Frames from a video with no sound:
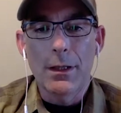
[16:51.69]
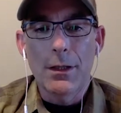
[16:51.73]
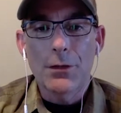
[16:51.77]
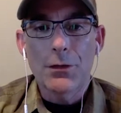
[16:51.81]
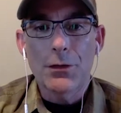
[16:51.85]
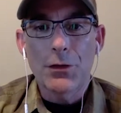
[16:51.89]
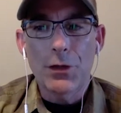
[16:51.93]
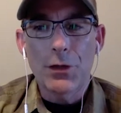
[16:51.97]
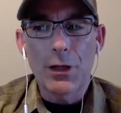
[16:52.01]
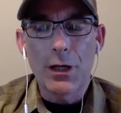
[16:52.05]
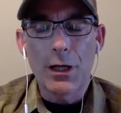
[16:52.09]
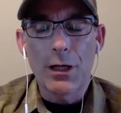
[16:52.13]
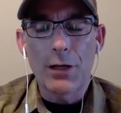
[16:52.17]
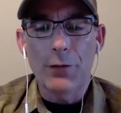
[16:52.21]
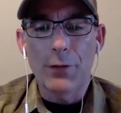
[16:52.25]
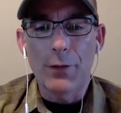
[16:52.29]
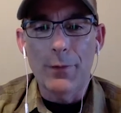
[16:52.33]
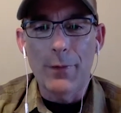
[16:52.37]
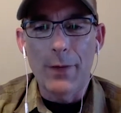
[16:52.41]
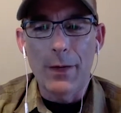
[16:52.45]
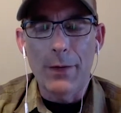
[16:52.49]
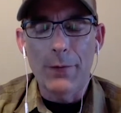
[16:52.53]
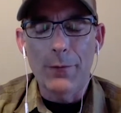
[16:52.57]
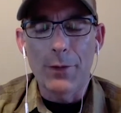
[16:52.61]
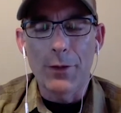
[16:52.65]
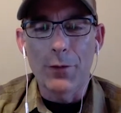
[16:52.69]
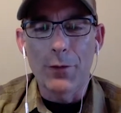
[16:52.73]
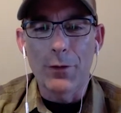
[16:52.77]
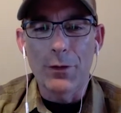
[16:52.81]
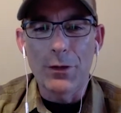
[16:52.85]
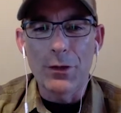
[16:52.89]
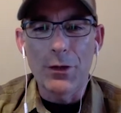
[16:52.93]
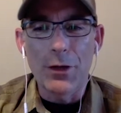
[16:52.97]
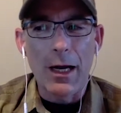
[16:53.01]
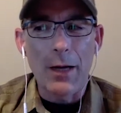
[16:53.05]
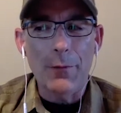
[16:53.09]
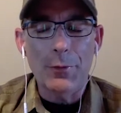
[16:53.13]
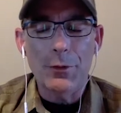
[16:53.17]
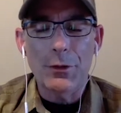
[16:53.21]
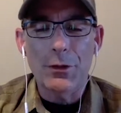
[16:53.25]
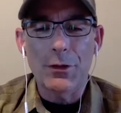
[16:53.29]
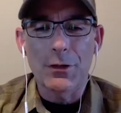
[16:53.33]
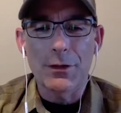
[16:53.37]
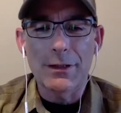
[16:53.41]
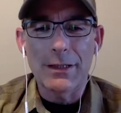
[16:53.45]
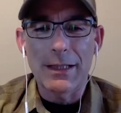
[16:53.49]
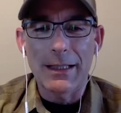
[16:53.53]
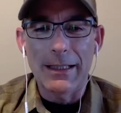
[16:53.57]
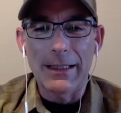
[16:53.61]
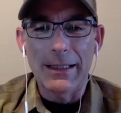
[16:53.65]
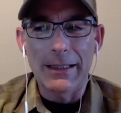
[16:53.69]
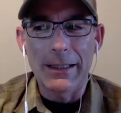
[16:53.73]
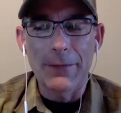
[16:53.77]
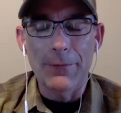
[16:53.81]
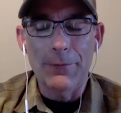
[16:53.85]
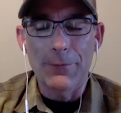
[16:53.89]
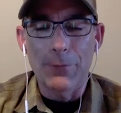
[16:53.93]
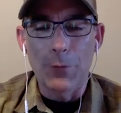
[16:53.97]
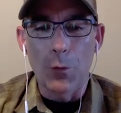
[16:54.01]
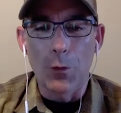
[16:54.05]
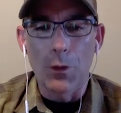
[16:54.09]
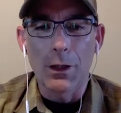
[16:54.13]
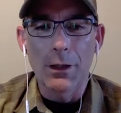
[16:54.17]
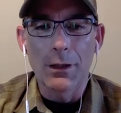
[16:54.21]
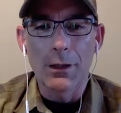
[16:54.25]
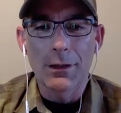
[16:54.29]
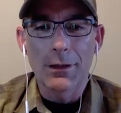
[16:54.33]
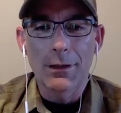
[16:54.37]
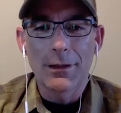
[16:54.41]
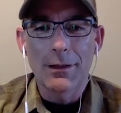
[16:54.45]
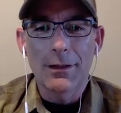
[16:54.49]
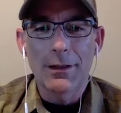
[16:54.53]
So you got to remember, when your aperture is set at f4,